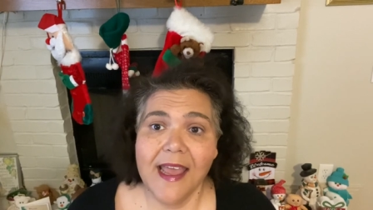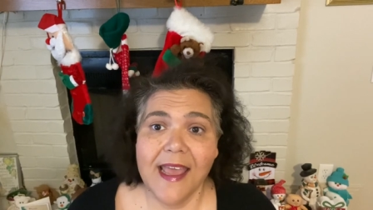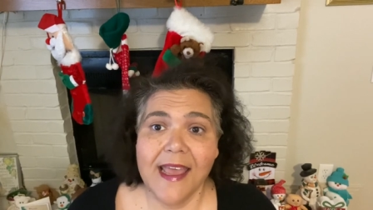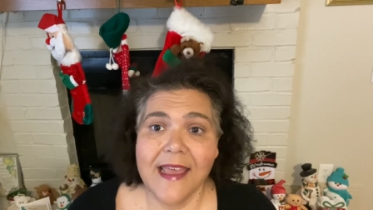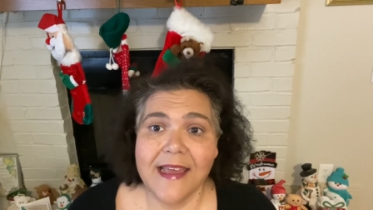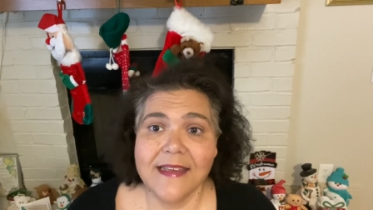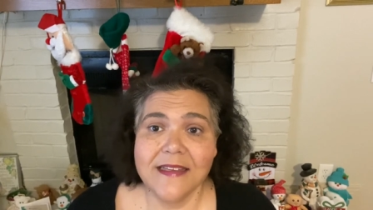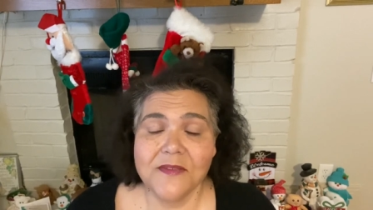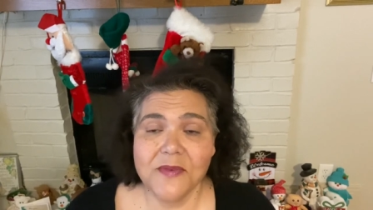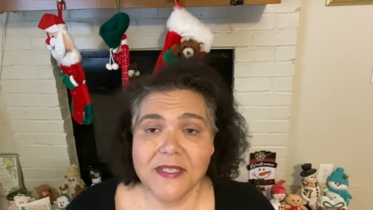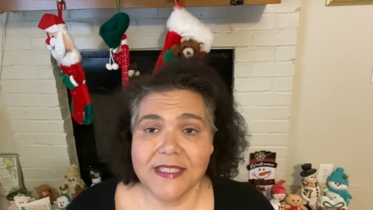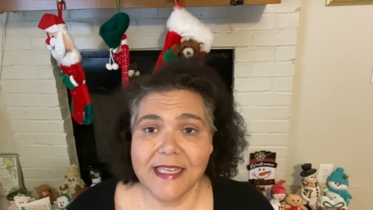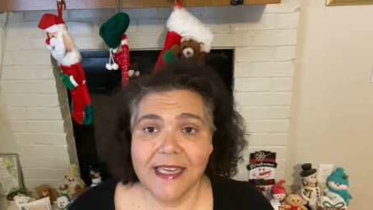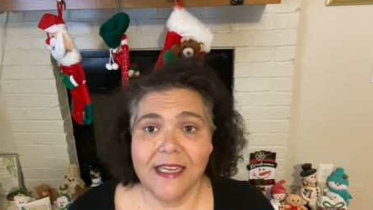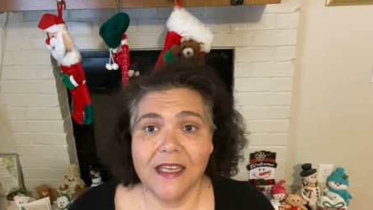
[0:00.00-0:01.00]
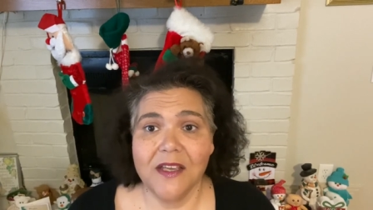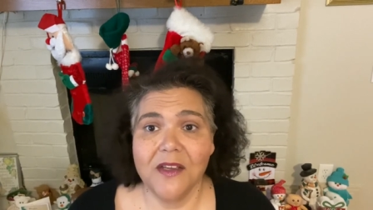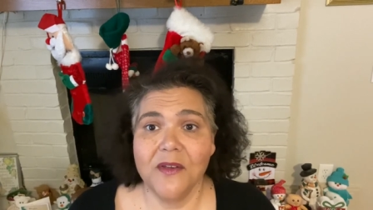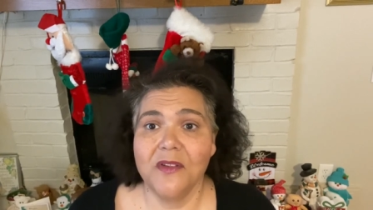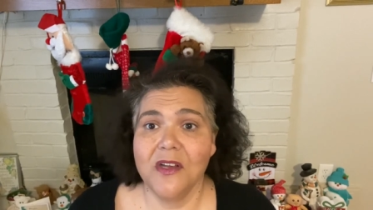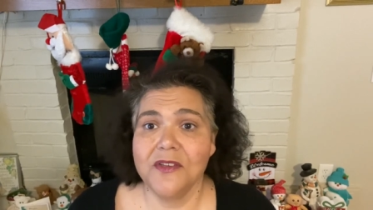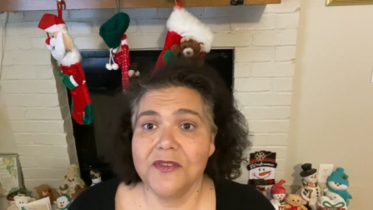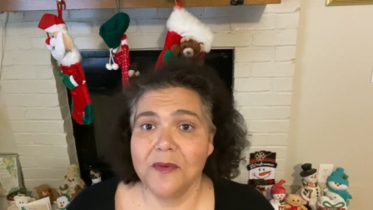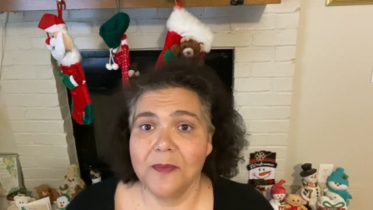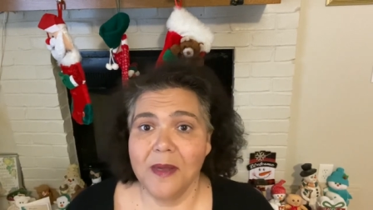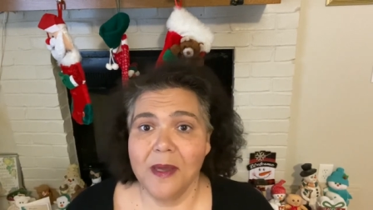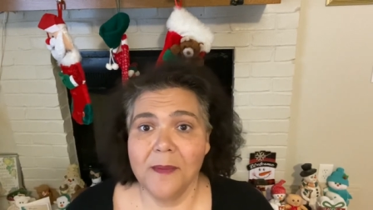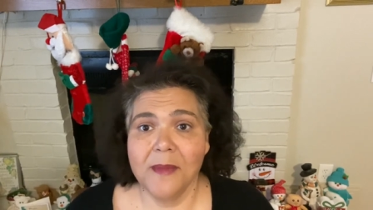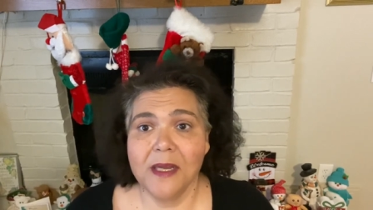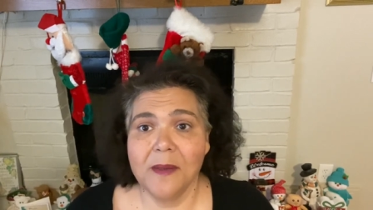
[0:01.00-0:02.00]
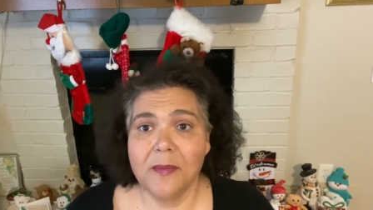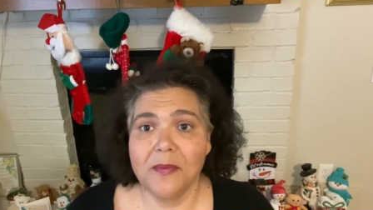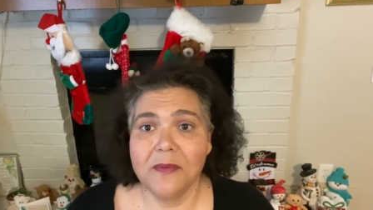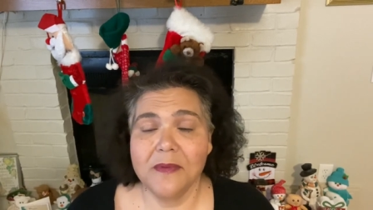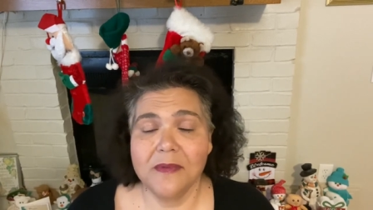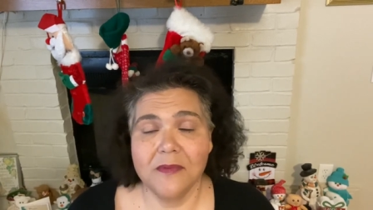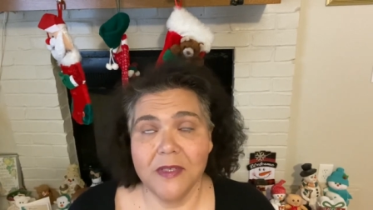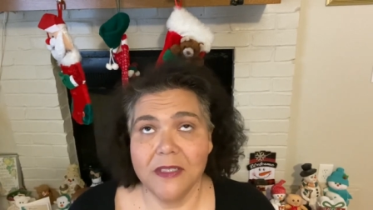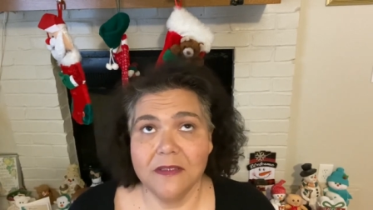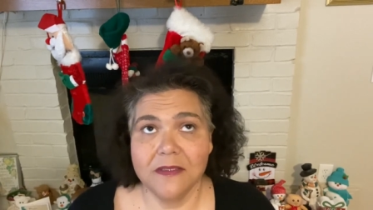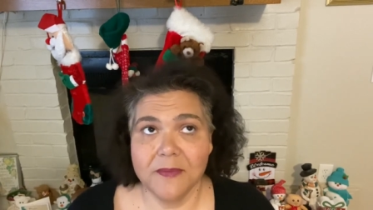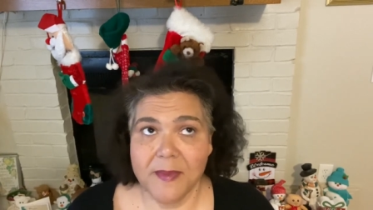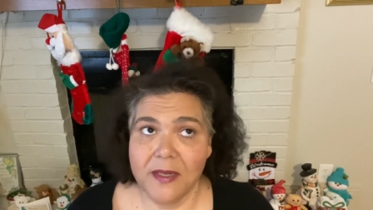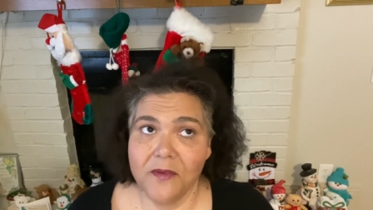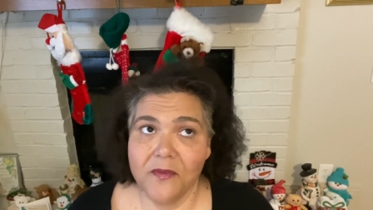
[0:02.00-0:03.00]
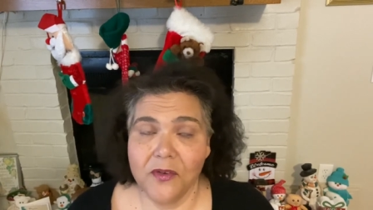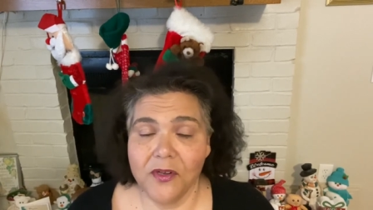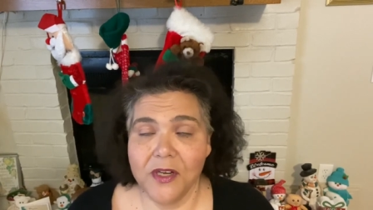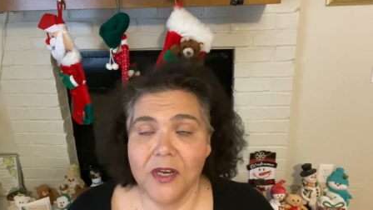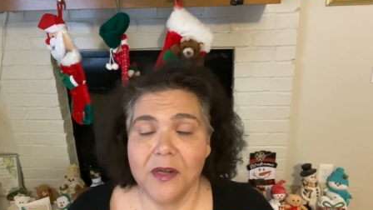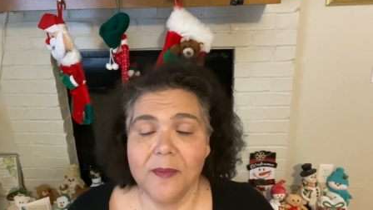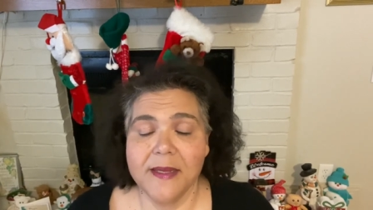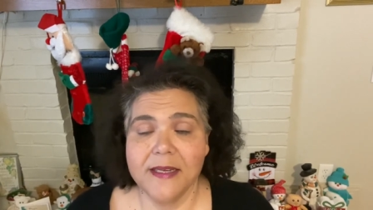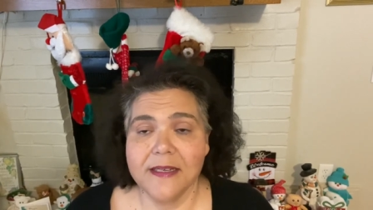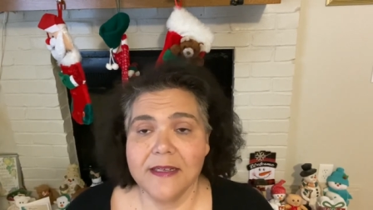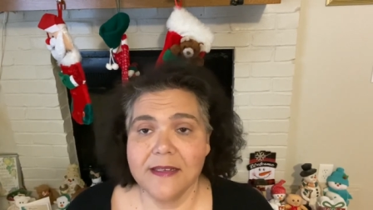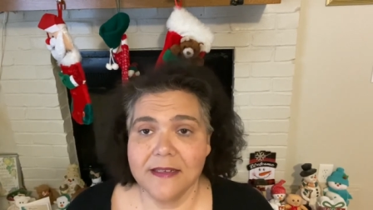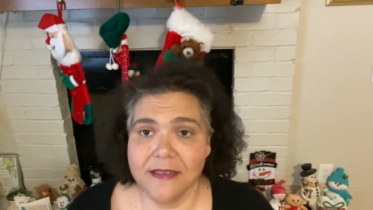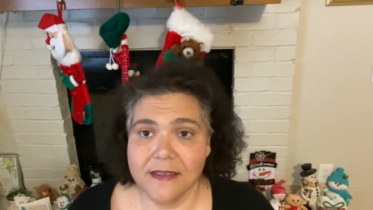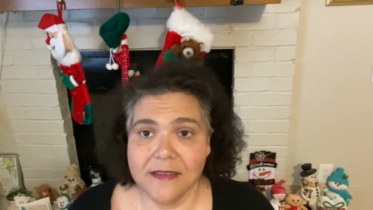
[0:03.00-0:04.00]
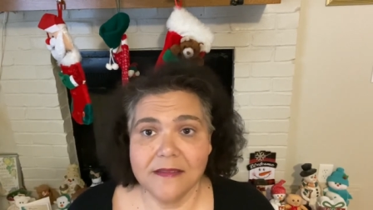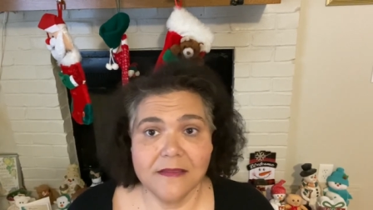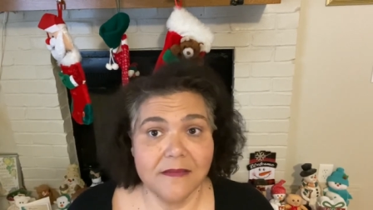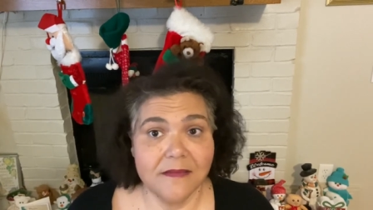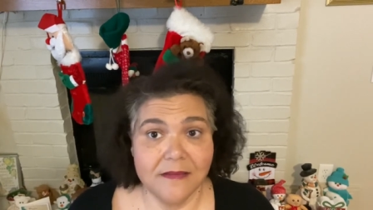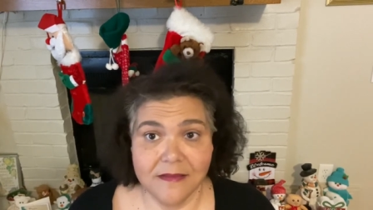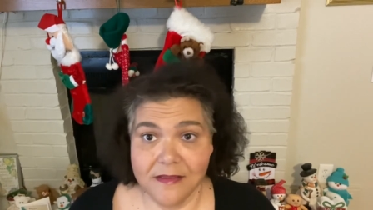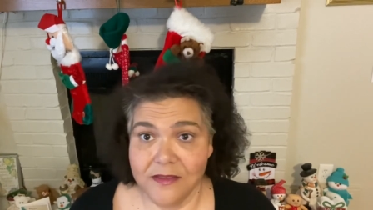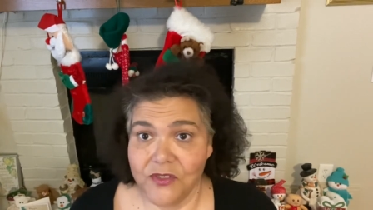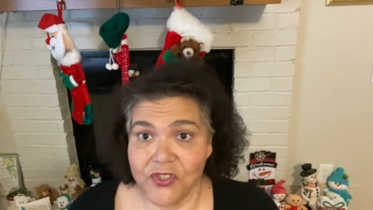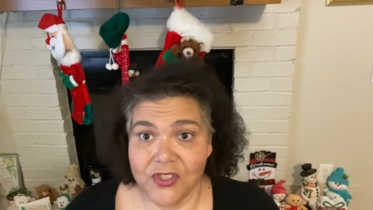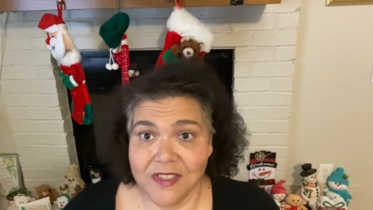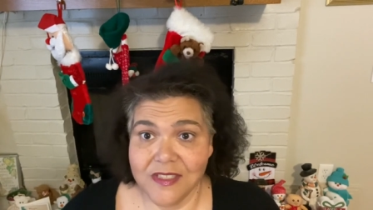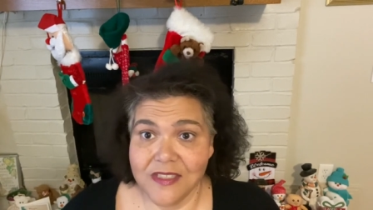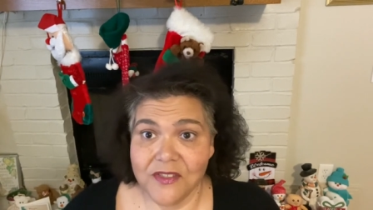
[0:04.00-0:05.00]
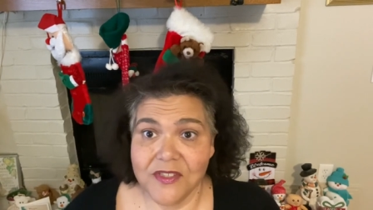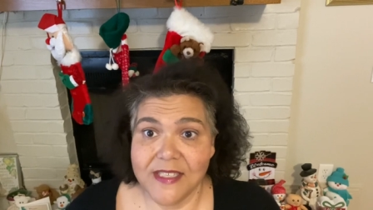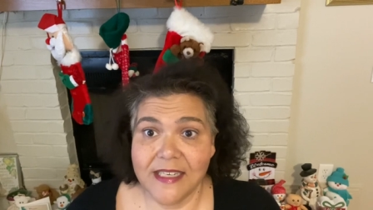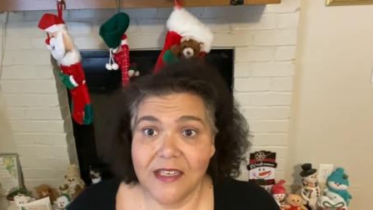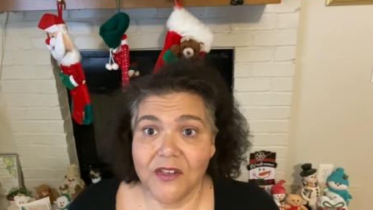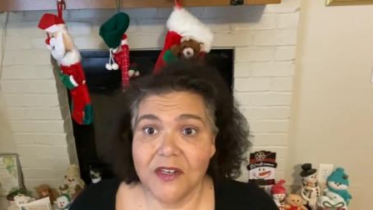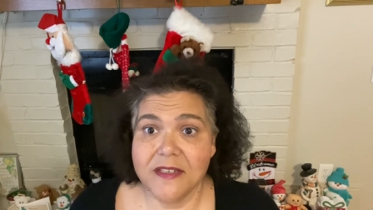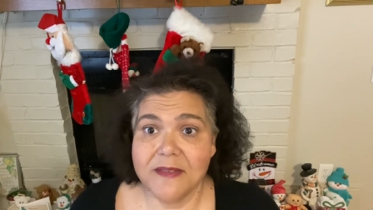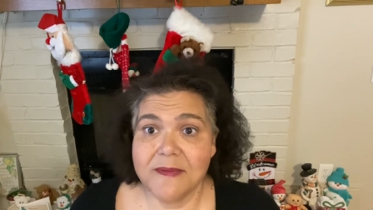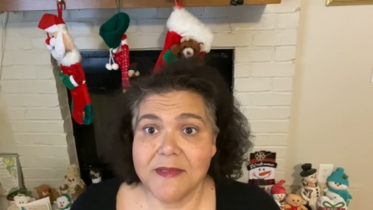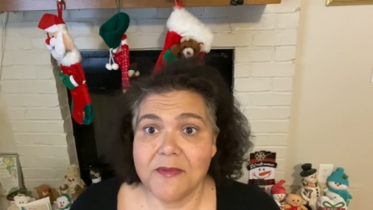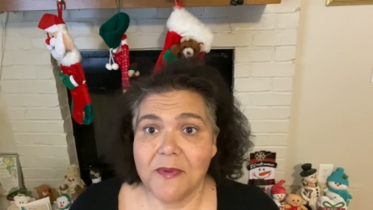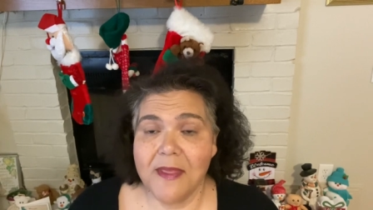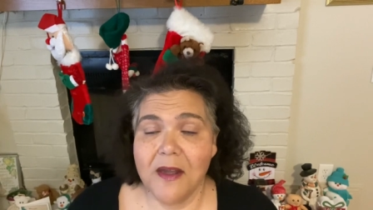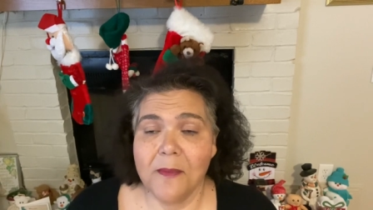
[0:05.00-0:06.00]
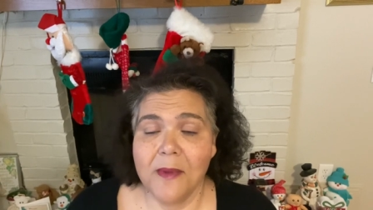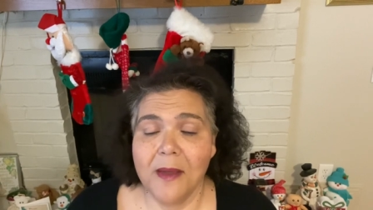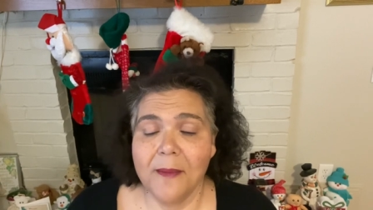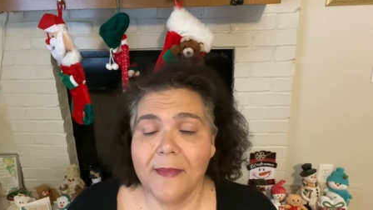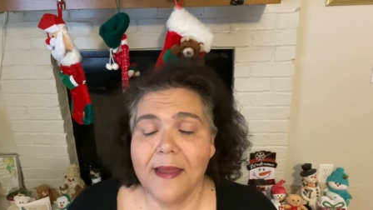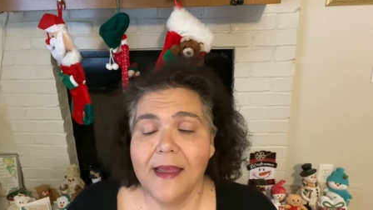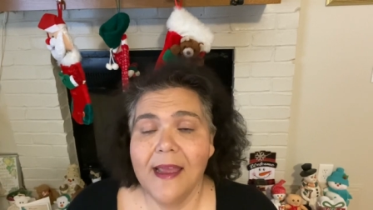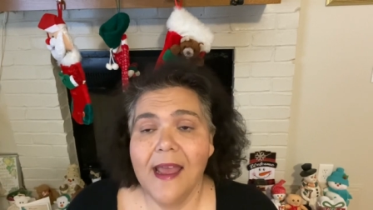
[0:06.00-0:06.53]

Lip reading: And Sweet Sadie, who lost her mom it's been over a year, but this is just her second Christmas without her mom.